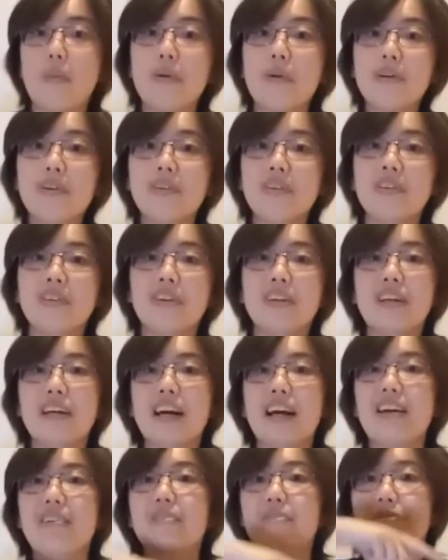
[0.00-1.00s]
normal
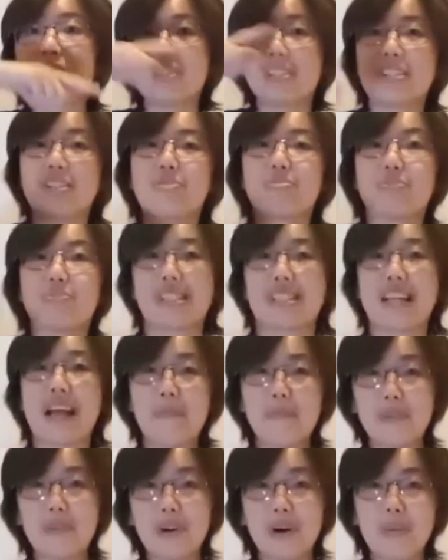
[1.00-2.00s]
and versus what's
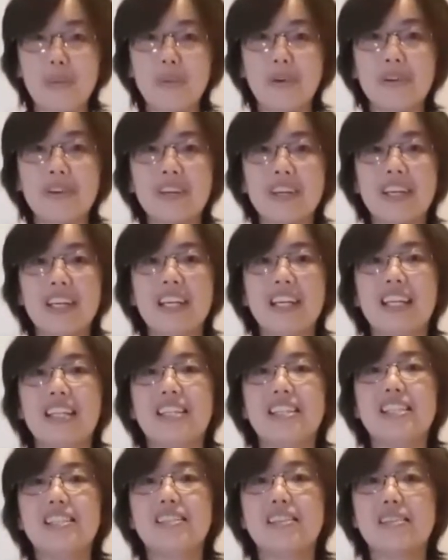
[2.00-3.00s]
abnormal.
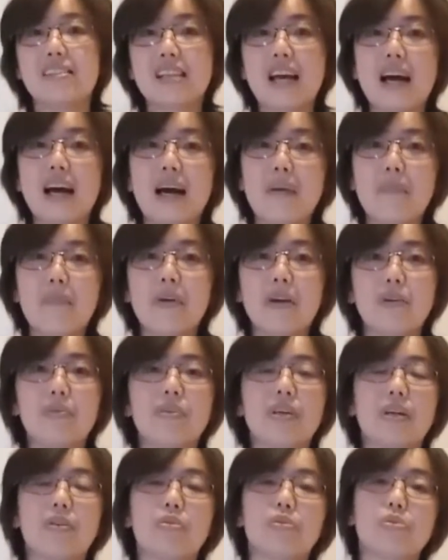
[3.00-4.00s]
And this is the time where
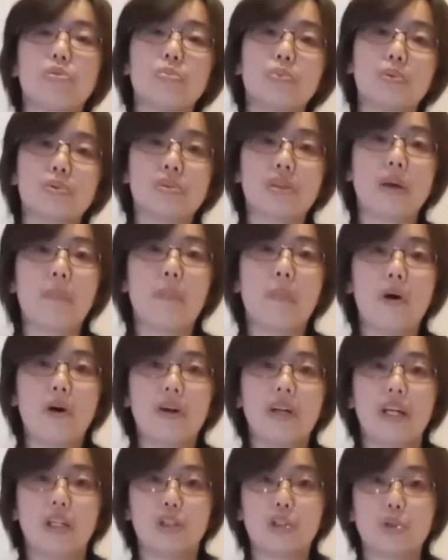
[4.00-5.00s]
you can also build some
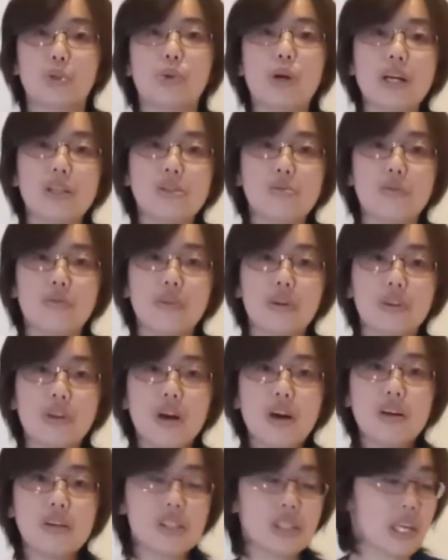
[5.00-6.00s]
bond and trust with your
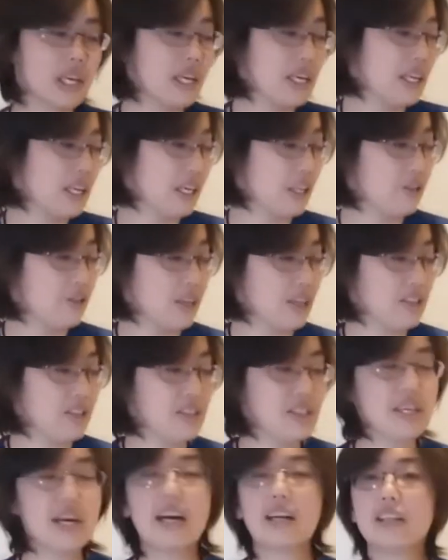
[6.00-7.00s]
dogs. As you
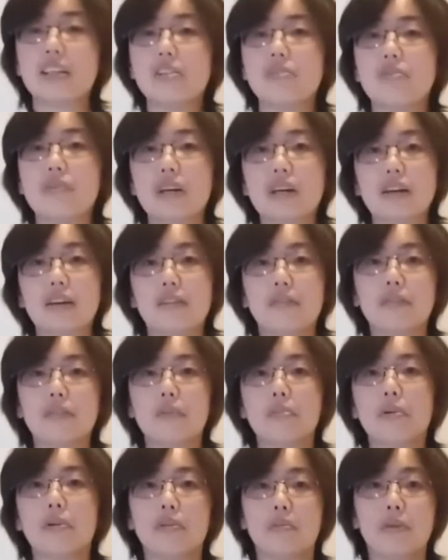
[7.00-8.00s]
can see, Aki is very
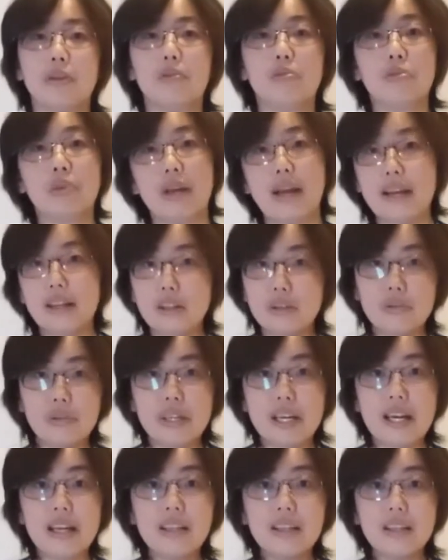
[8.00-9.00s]
comfortable in
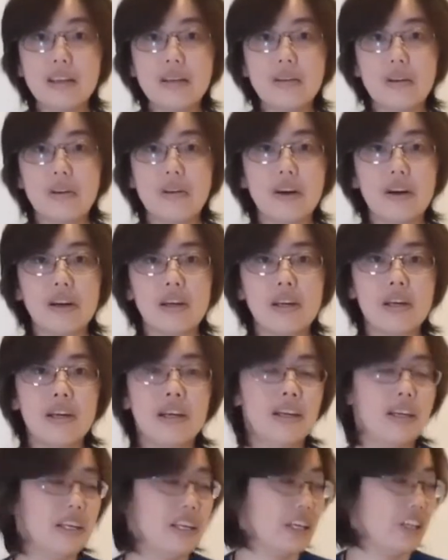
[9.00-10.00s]
doing anything with her.
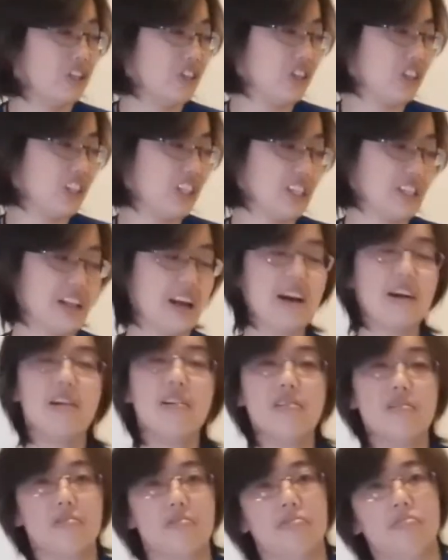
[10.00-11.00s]
And she's just like,
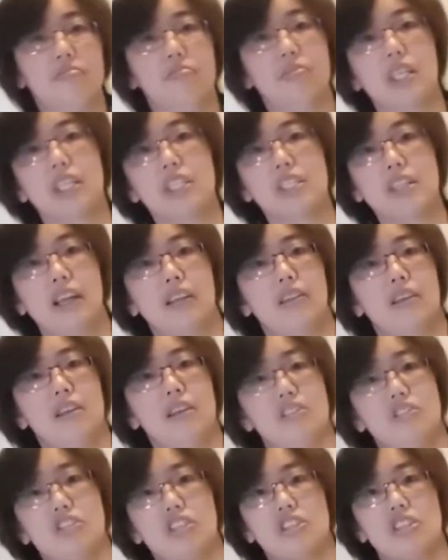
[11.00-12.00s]
oh, it's
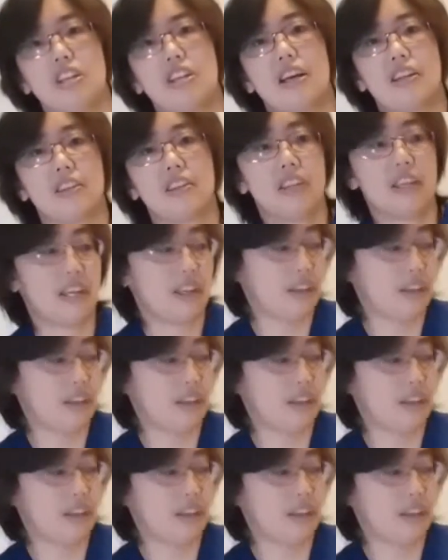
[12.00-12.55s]
nothing, it's just another